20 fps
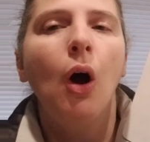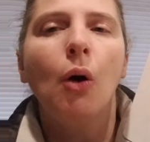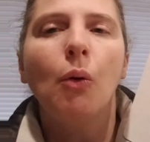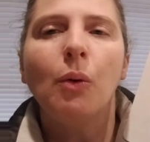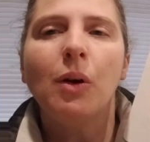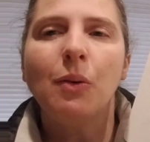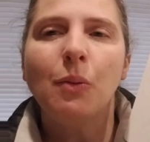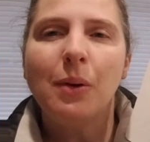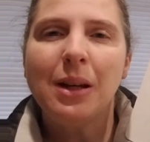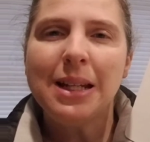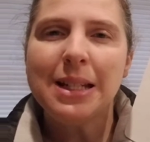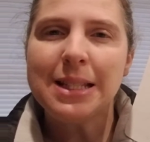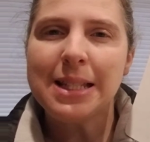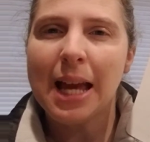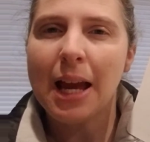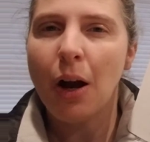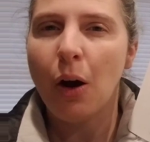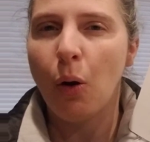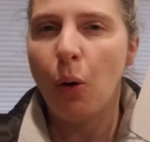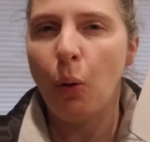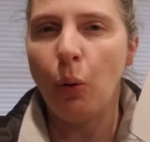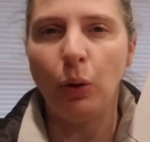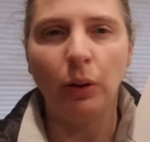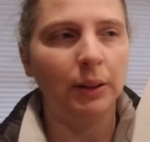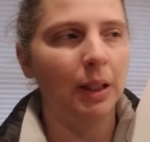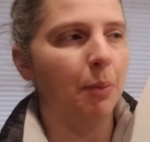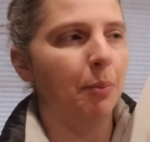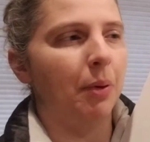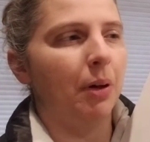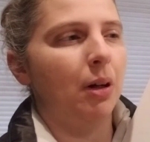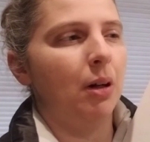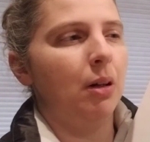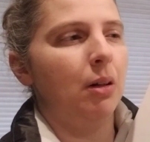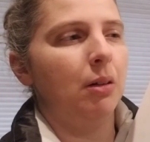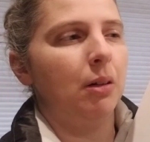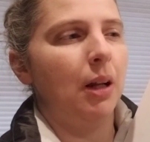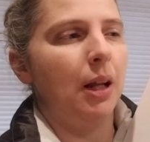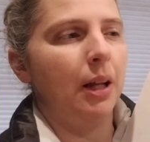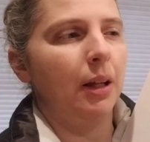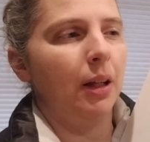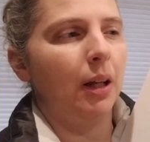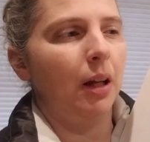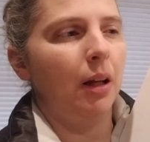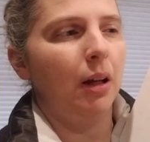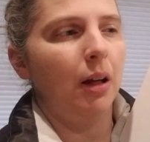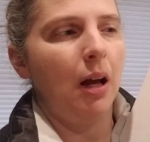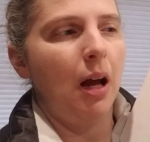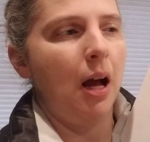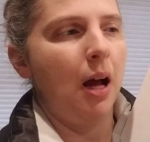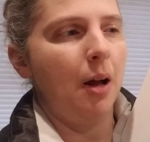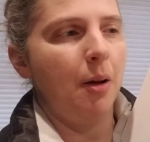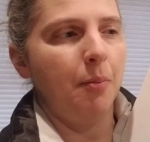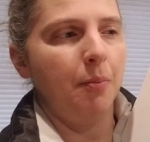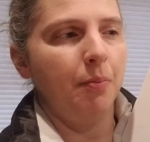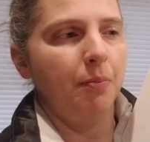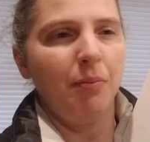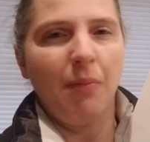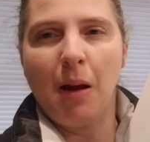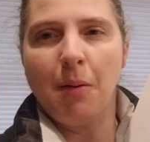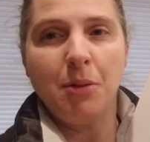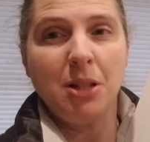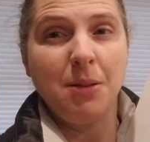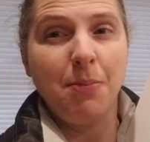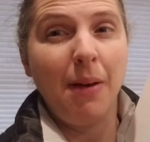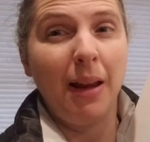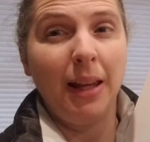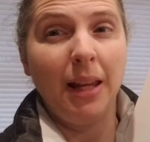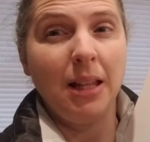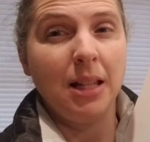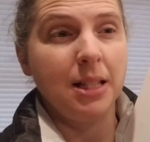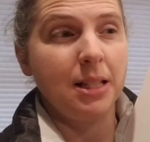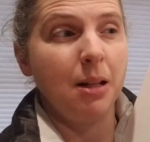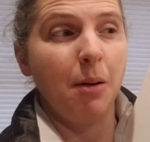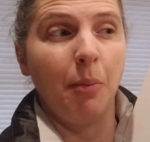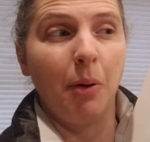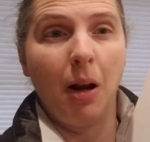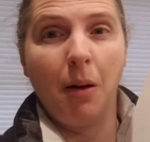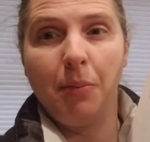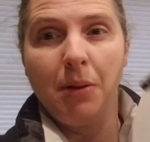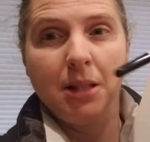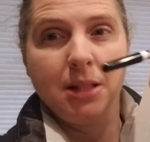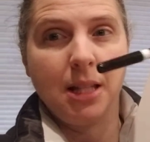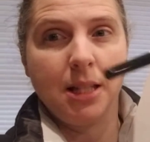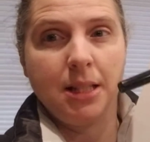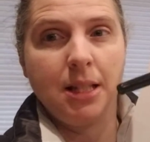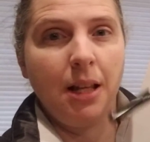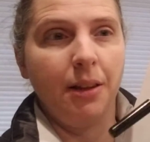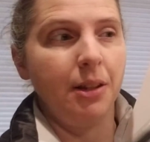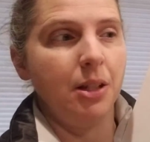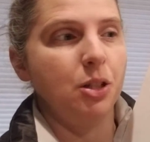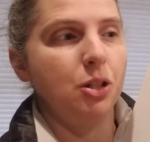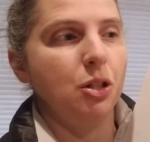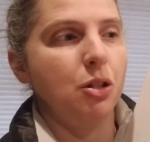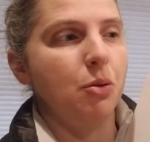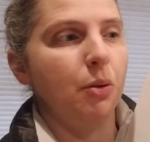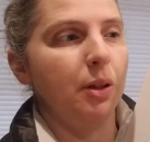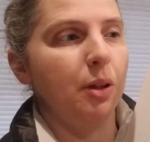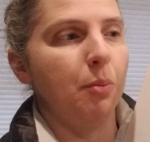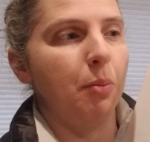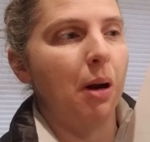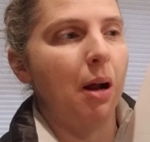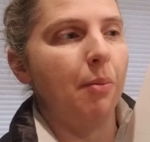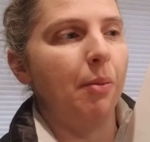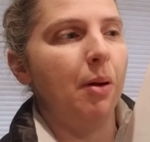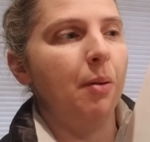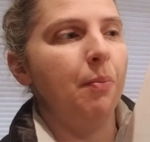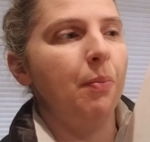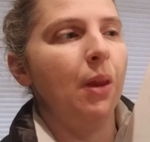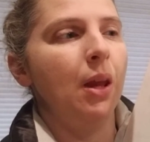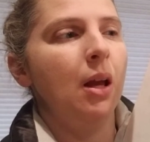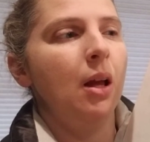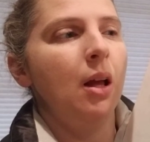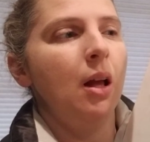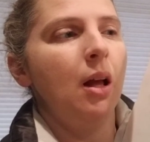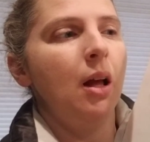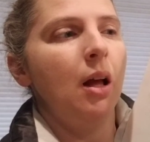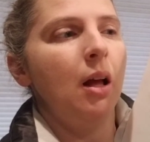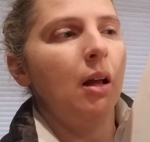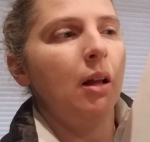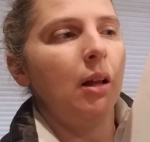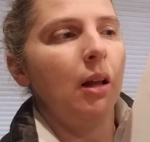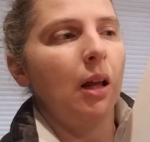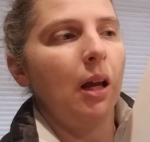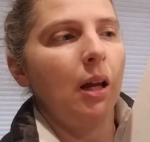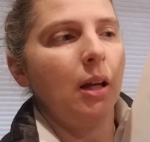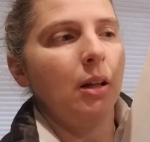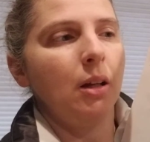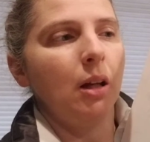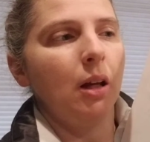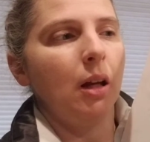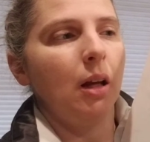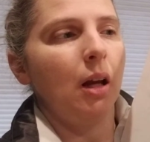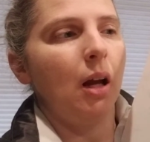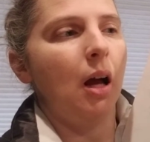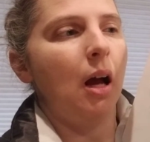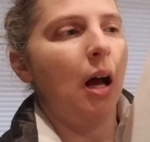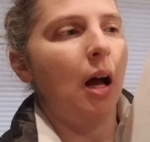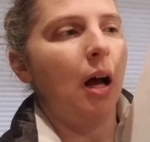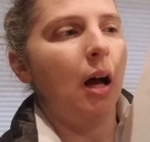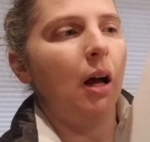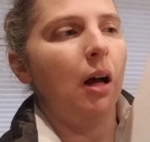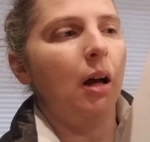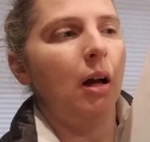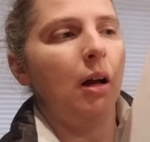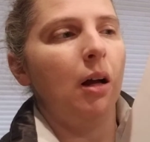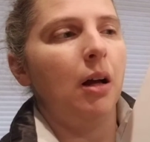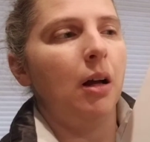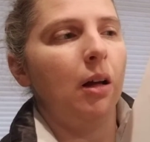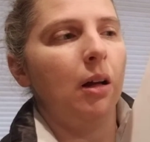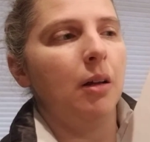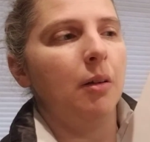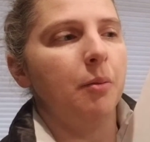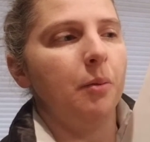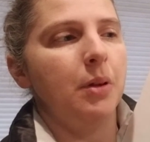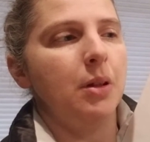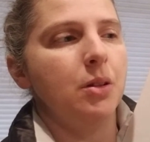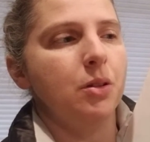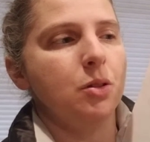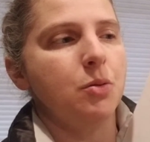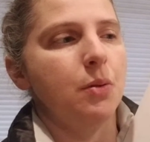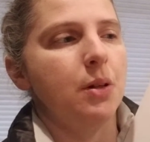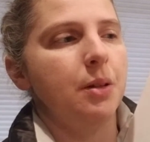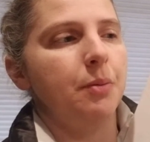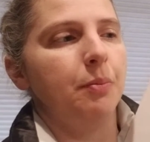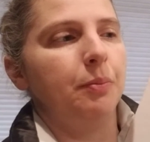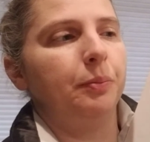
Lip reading: When we say a whole number, like, I'm just making this number up. This has nothing to do with the problem. Like, let me use one.